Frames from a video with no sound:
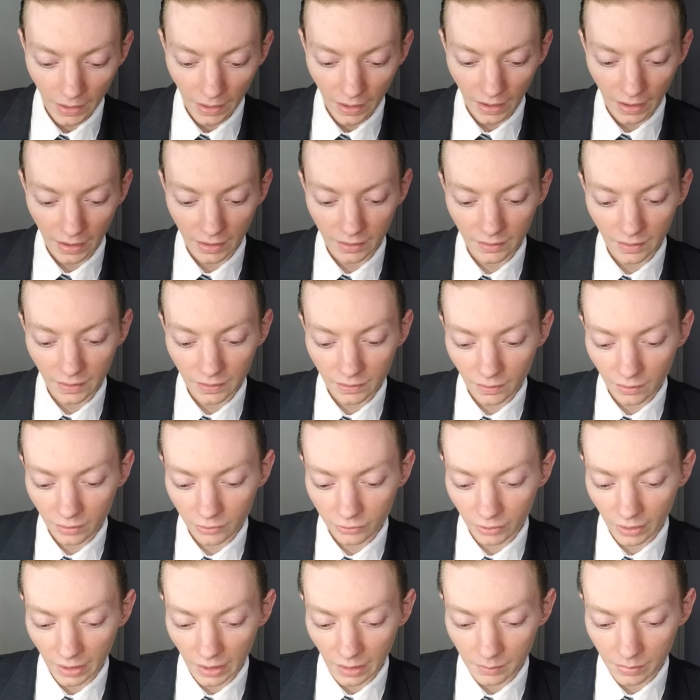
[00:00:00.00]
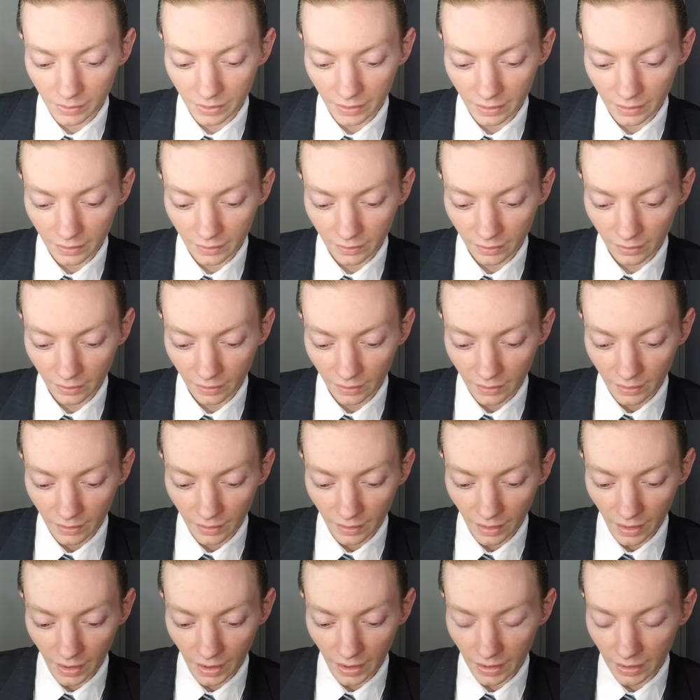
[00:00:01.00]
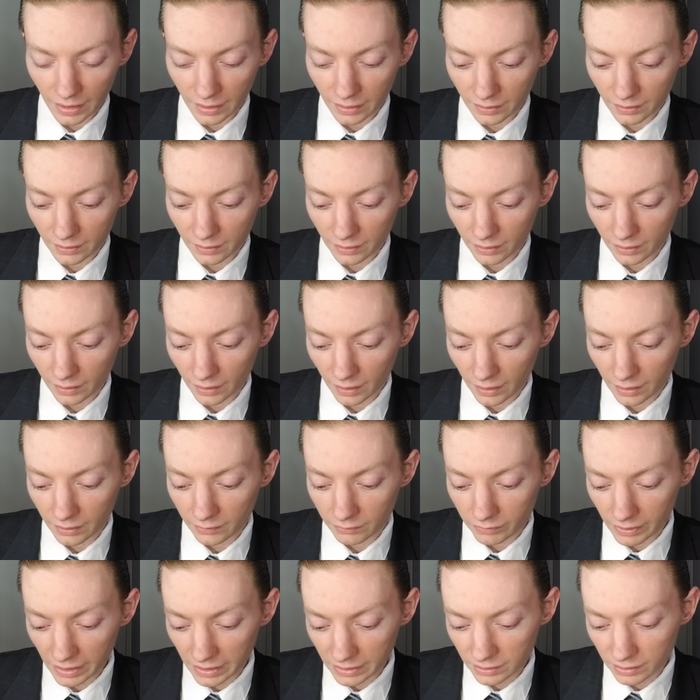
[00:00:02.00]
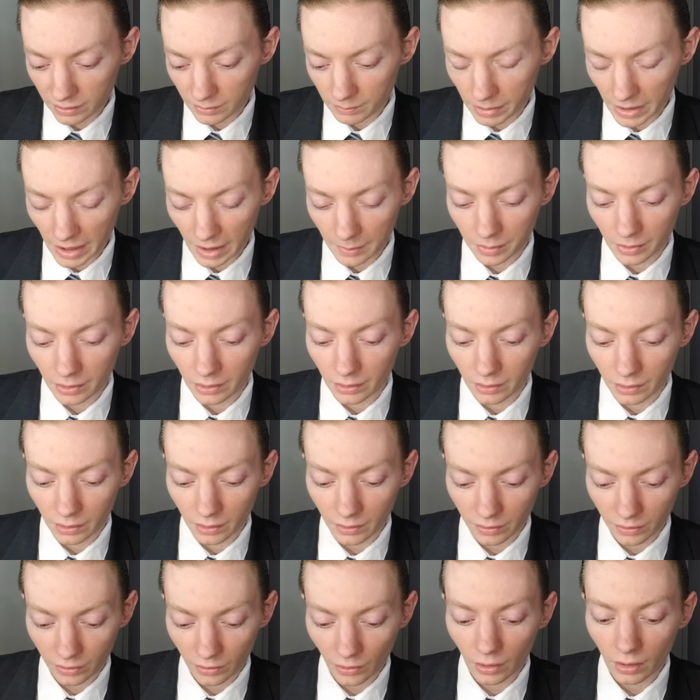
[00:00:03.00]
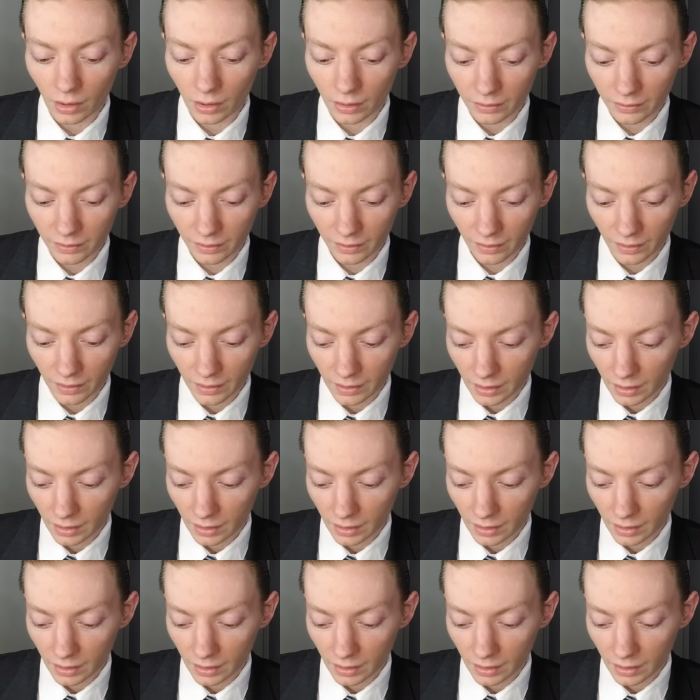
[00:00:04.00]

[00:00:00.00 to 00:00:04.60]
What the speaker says: And they describe this as a red pepper sauce,